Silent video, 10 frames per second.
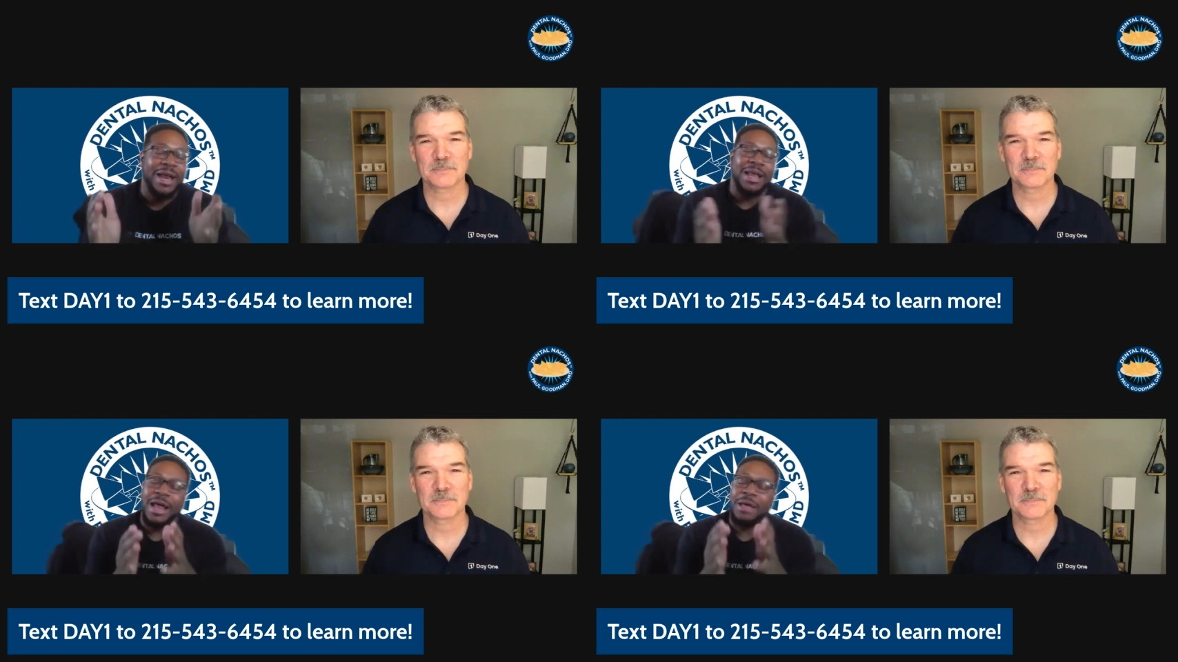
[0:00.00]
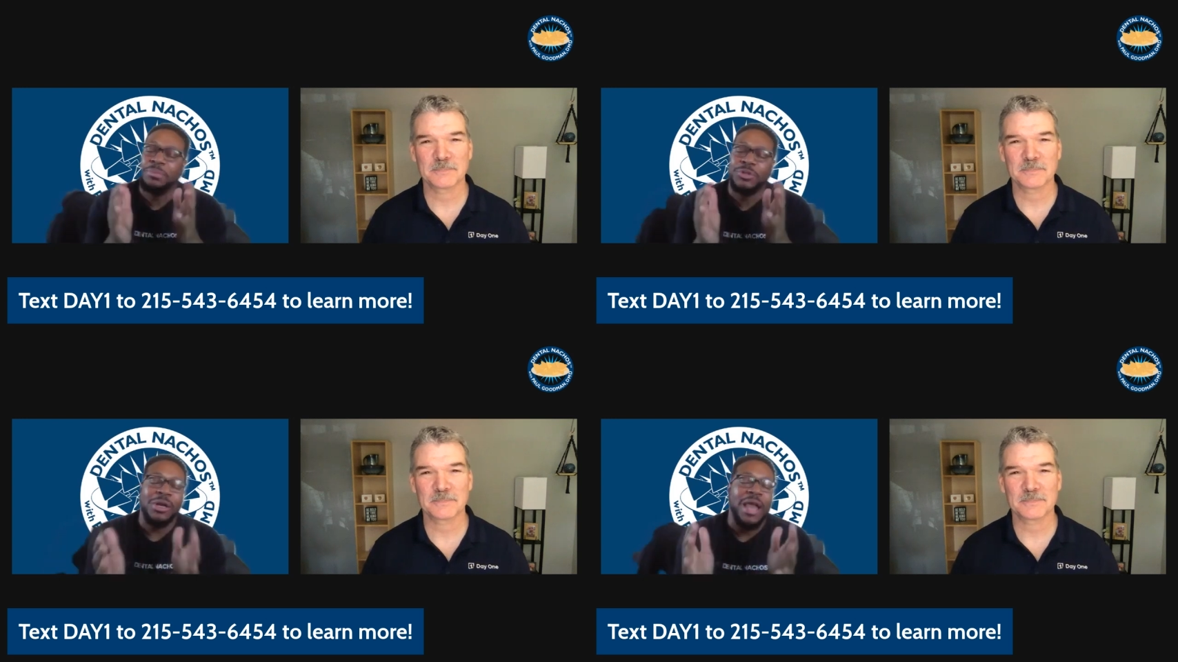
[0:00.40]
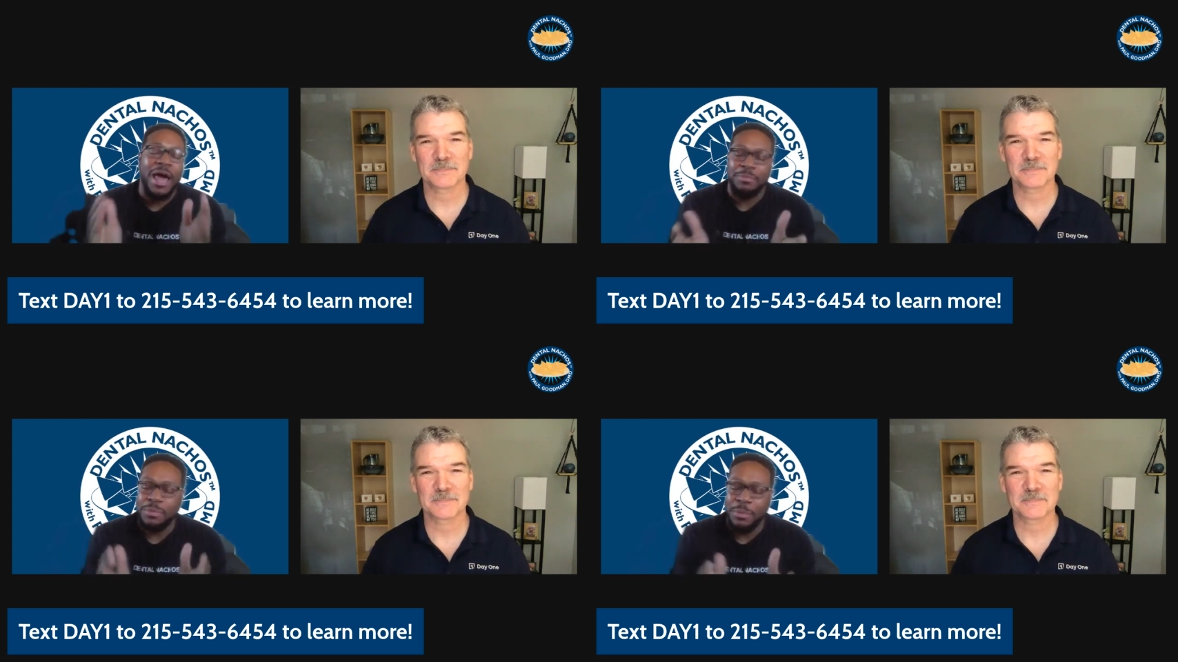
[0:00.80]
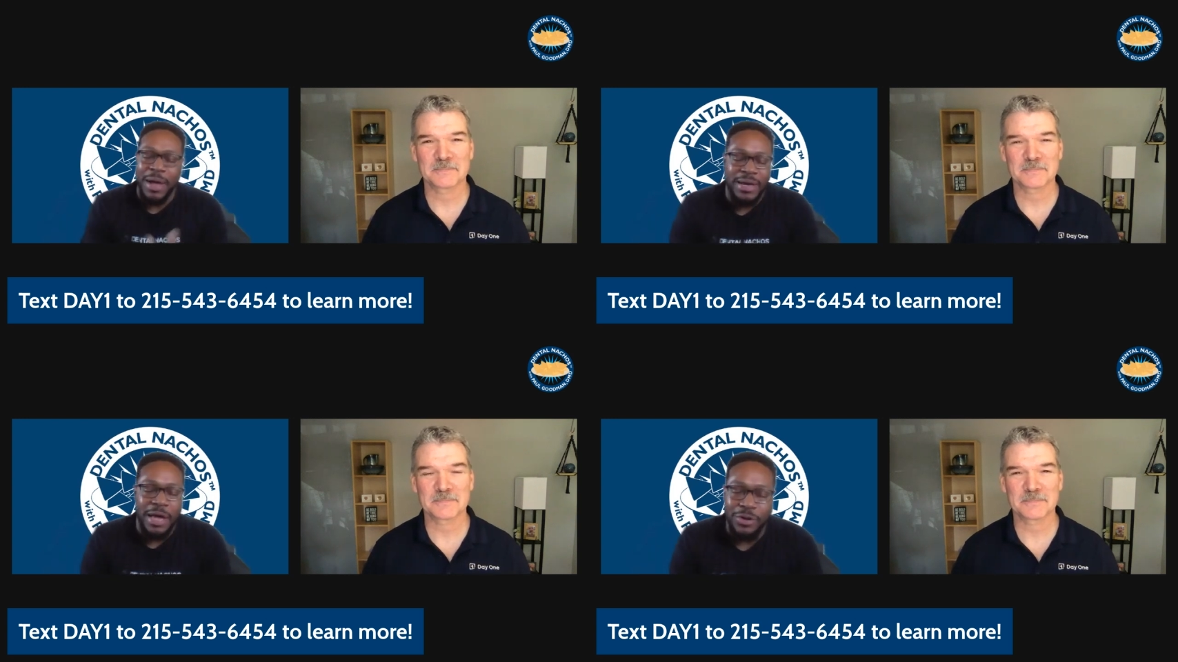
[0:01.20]
Speaker 1: am sure a lot of people by
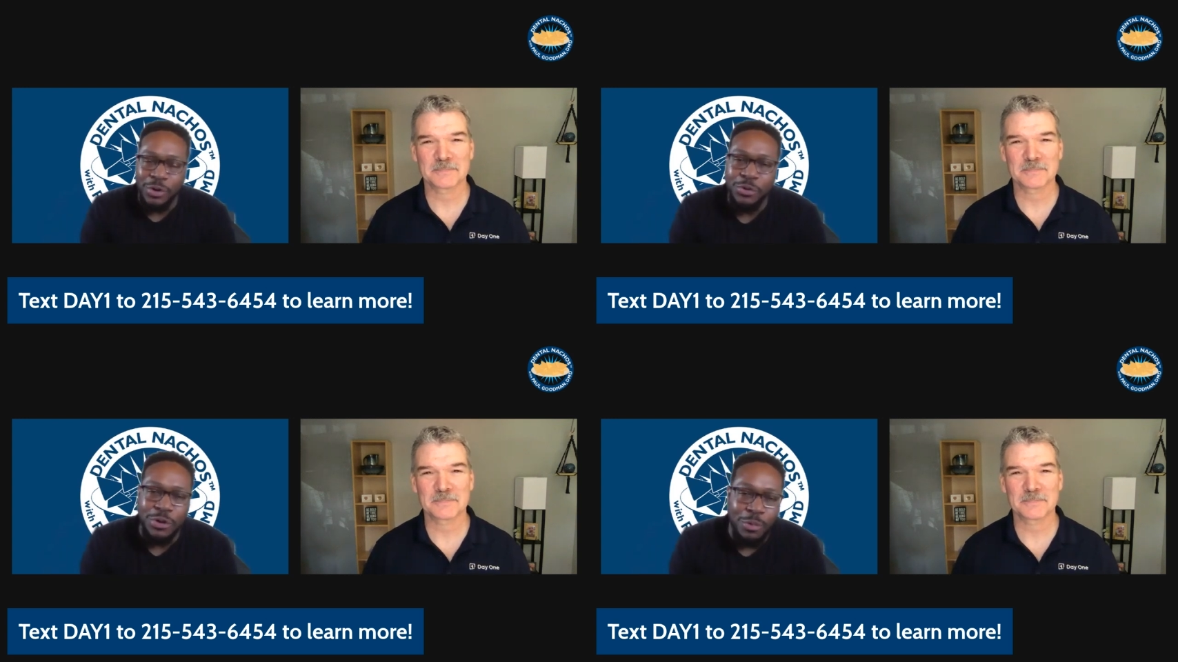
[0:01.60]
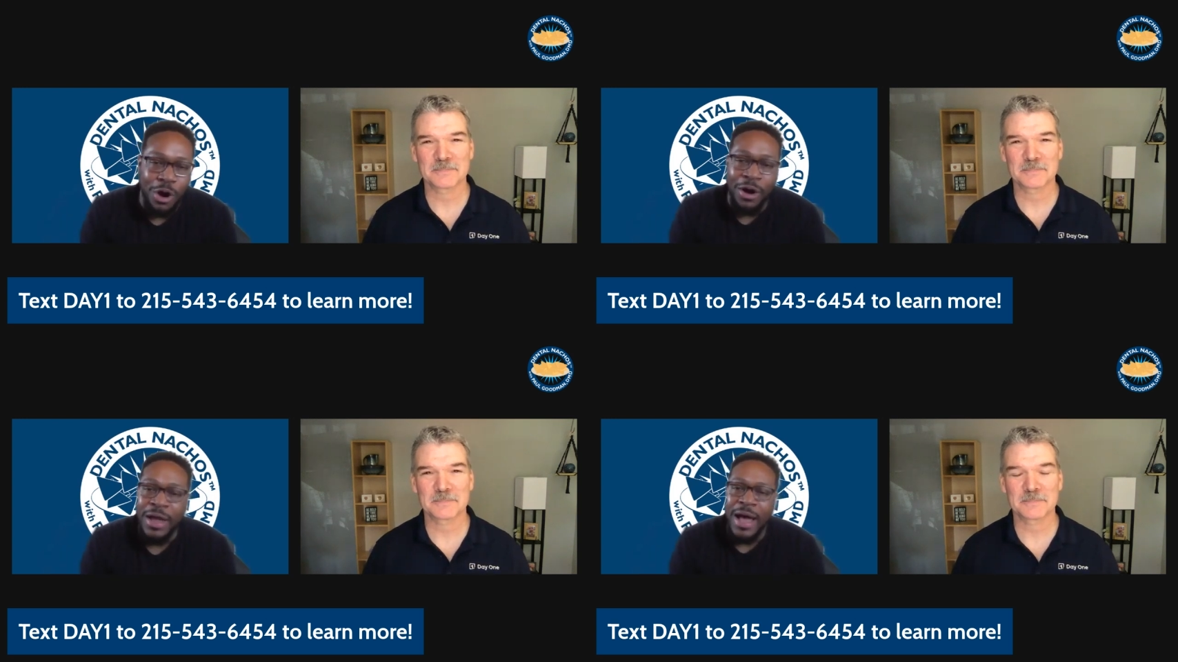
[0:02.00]
now know who you are.